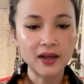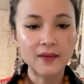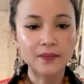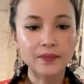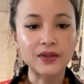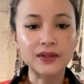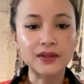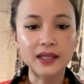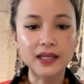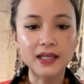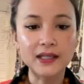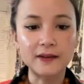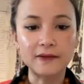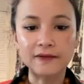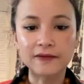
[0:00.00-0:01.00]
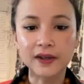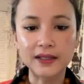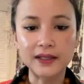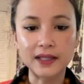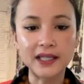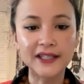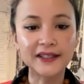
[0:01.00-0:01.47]
The seat,
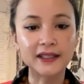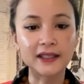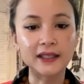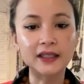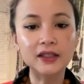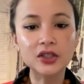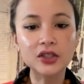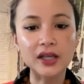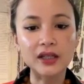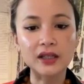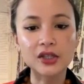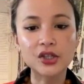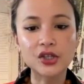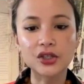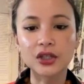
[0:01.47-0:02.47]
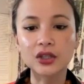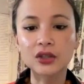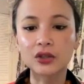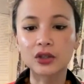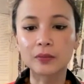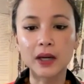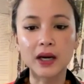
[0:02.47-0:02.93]
fuzzy and a little ticklish in the
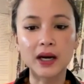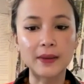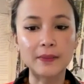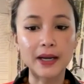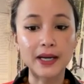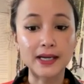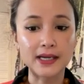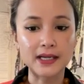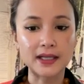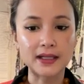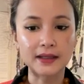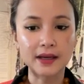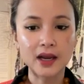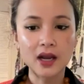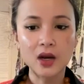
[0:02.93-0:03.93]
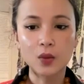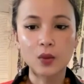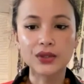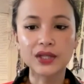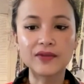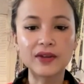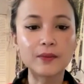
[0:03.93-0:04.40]
crook behind my knees, was
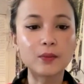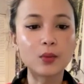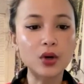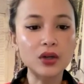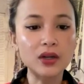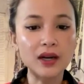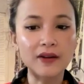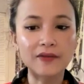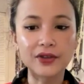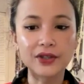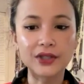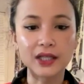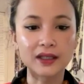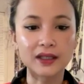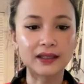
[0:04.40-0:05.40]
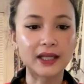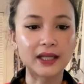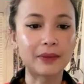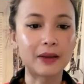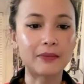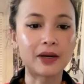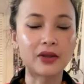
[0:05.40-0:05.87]
even more comforting than
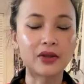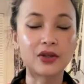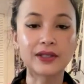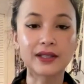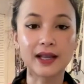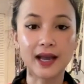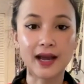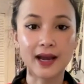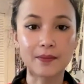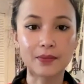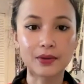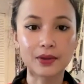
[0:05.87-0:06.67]
my mother's lap.